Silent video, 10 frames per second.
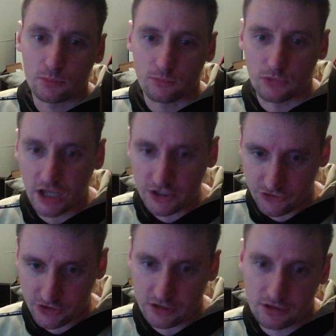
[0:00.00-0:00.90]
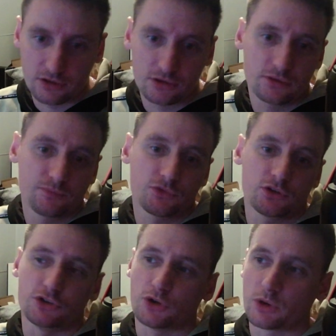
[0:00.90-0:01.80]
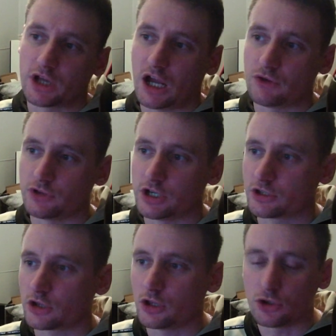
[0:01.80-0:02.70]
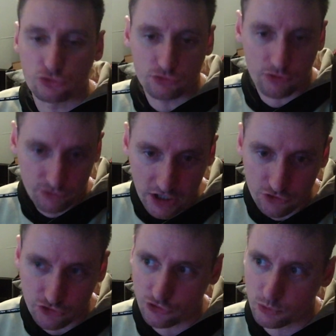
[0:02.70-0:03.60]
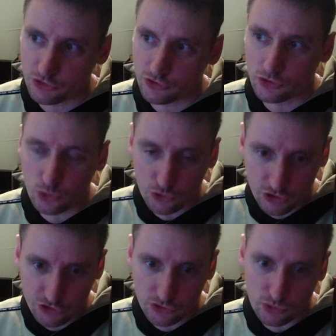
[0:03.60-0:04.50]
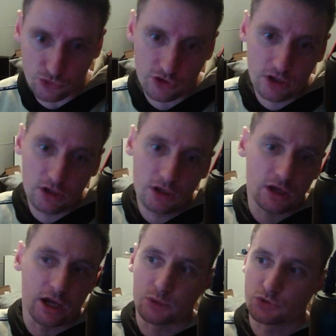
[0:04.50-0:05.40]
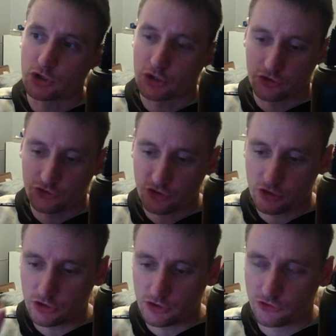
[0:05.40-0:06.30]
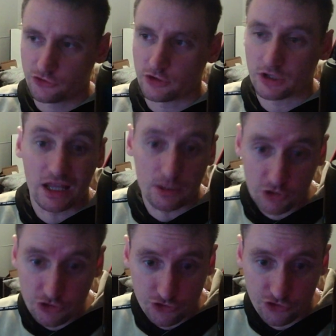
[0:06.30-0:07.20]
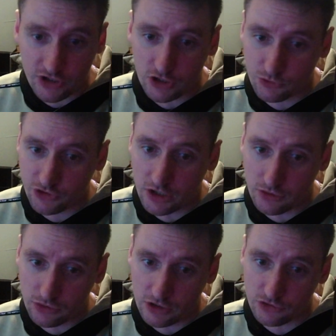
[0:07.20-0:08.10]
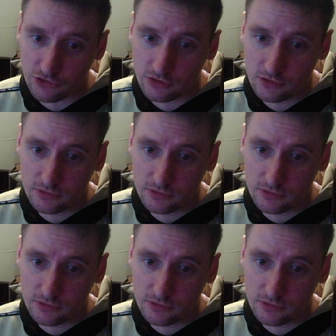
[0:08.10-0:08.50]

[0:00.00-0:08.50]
lighting. You don't want to have like a load of reflections which can cause issues. You got to consider the calibration setup side of things.